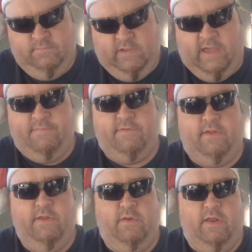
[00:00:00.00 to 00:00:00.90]
Give us a
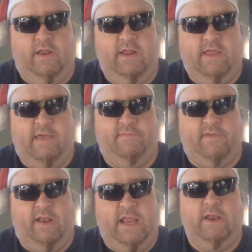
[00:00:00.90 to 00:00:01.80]
little
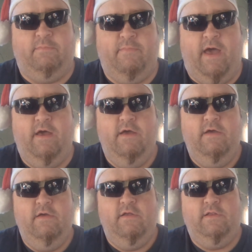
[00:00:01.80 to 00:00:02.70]
bit
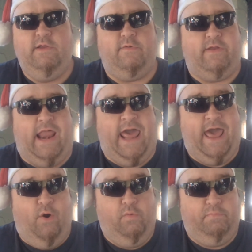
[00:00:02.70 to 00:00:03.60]
of
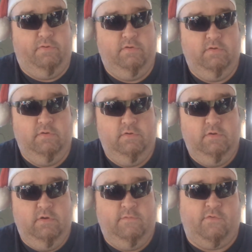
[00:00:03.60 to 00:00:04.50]
help
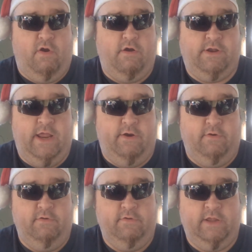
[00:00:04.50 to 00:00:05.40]
for our
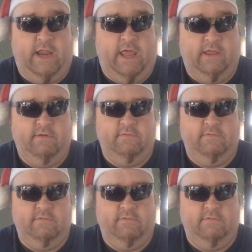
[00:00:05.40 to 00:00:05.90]
dinner today.